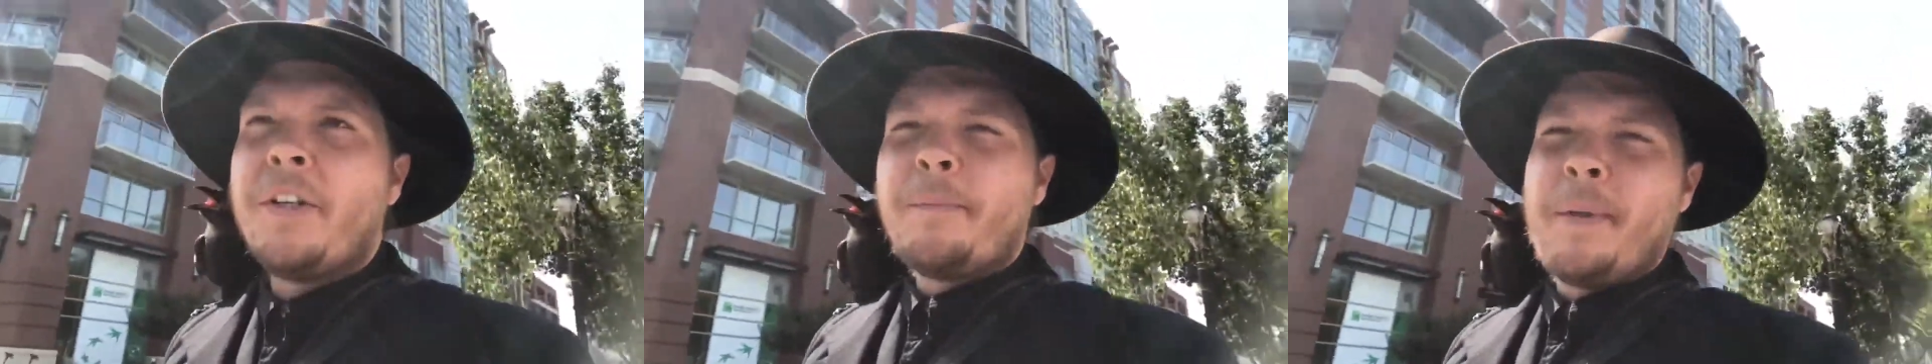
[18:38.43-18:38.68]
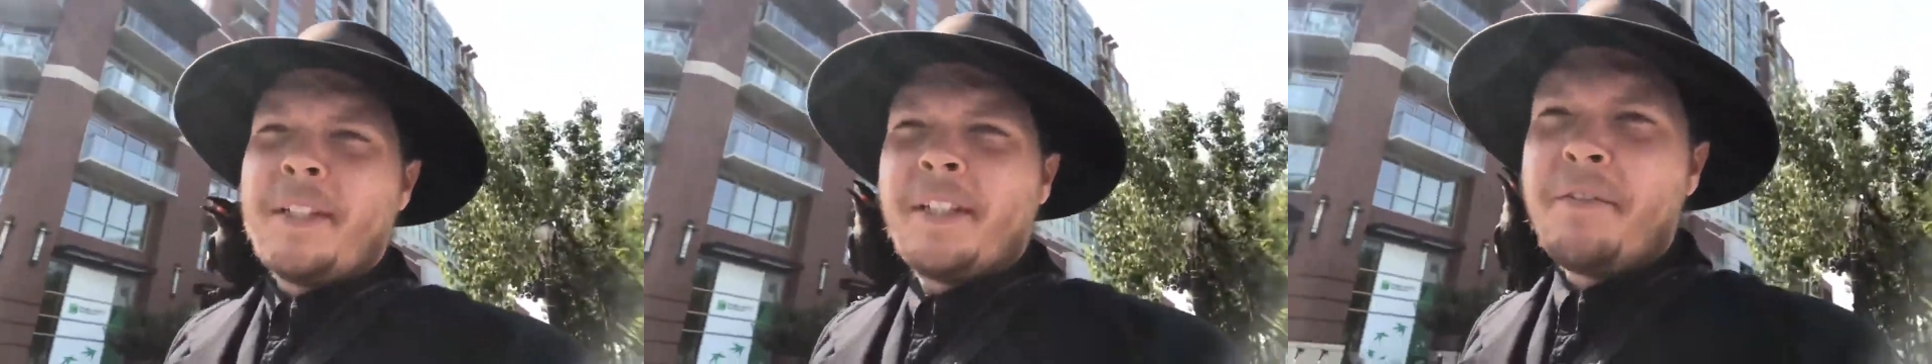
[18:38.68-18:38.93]

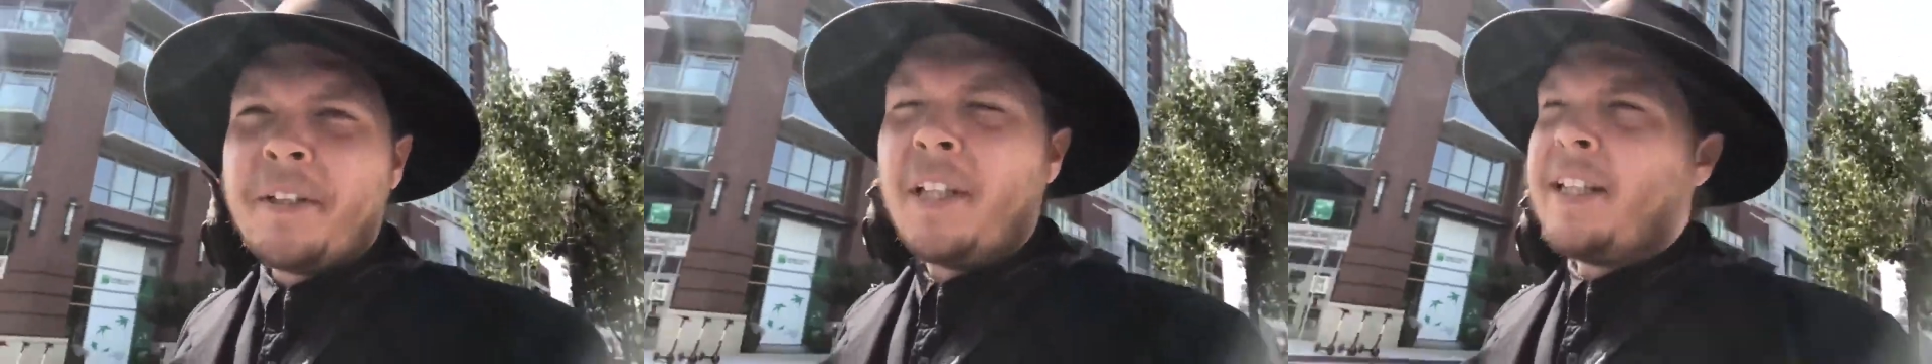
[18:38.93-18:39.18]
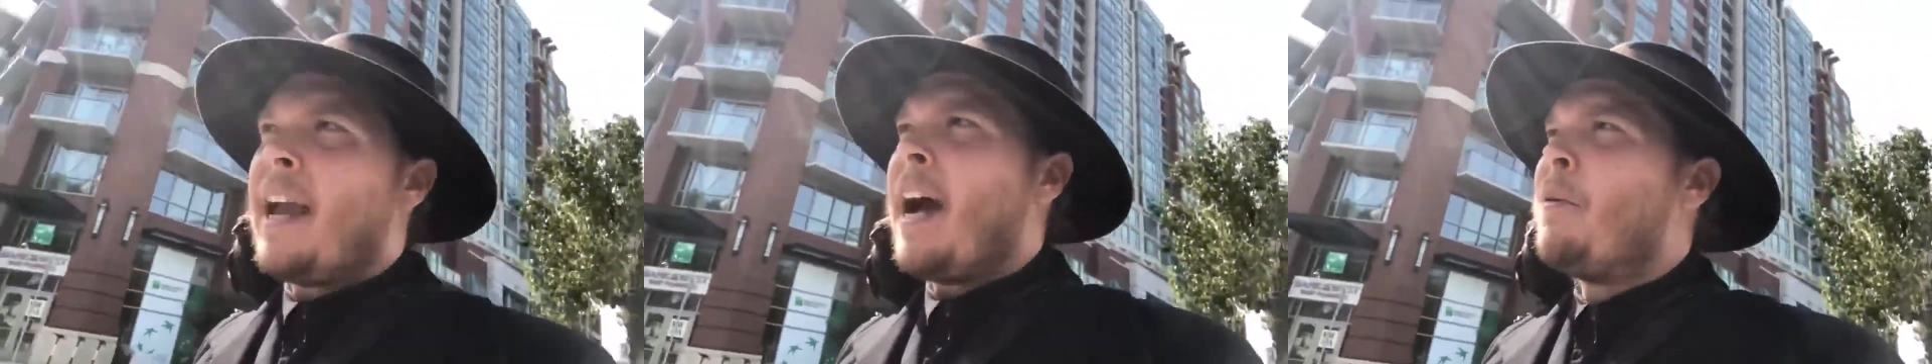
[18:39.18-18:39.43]

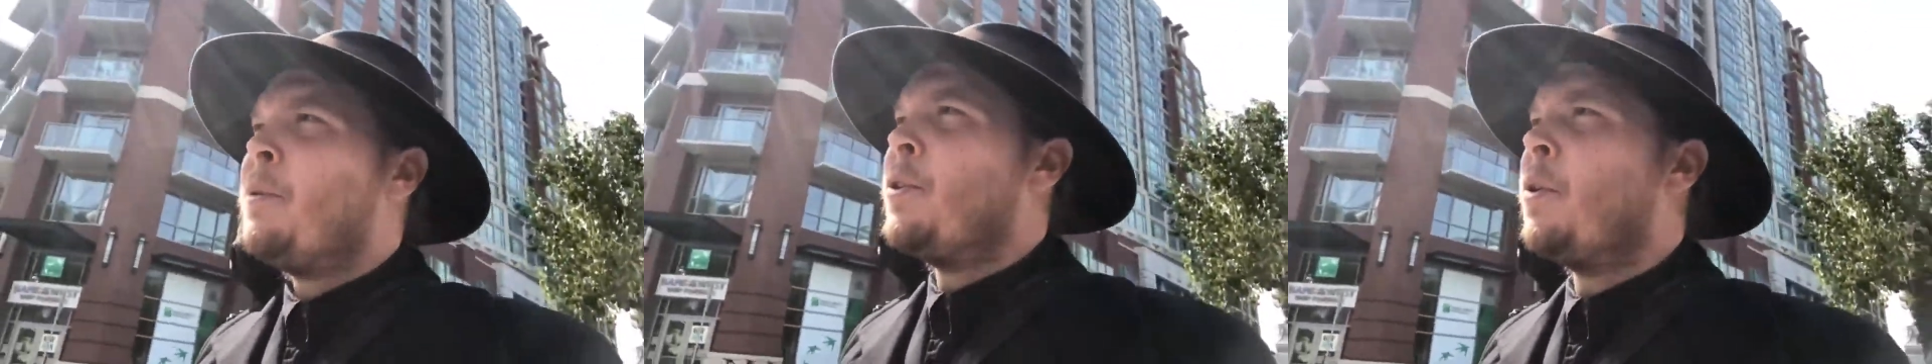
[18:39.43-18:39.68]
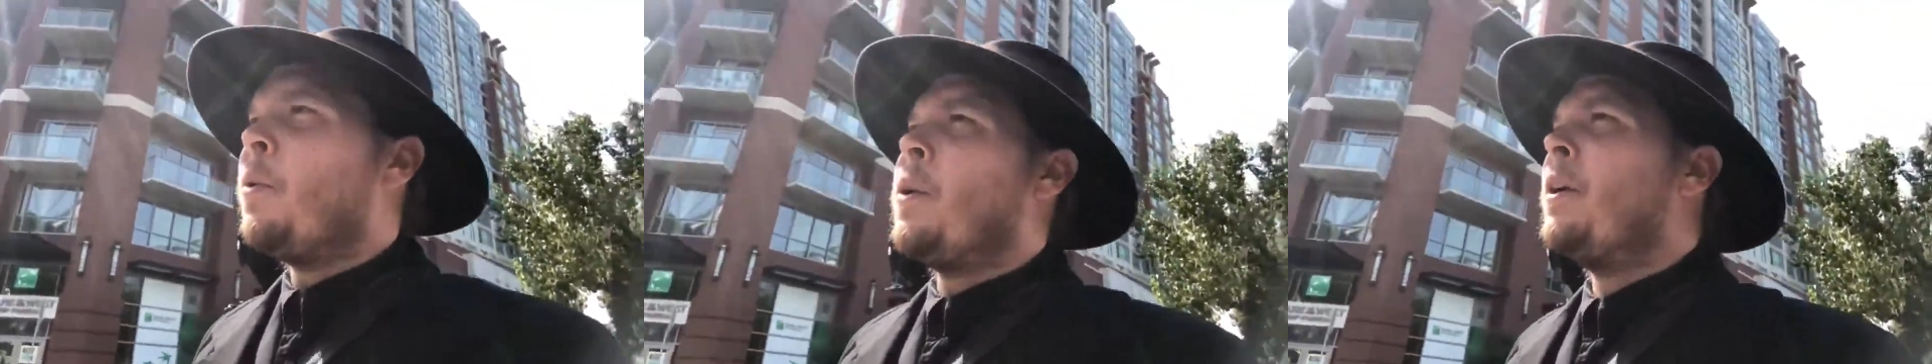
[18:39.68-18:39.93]
specifically
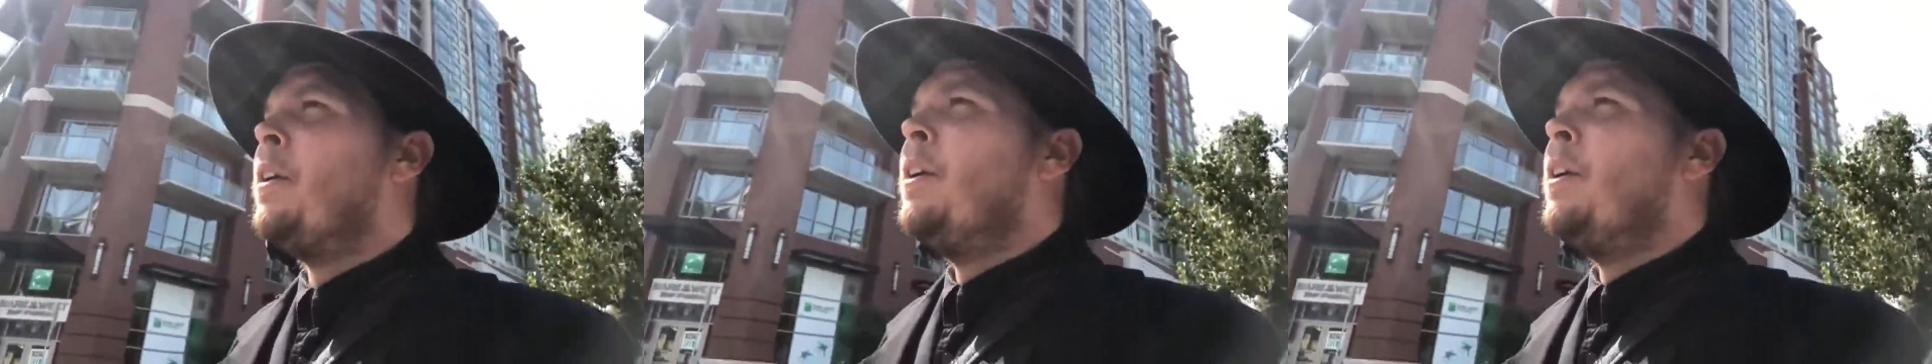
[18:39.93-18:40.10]
outdoor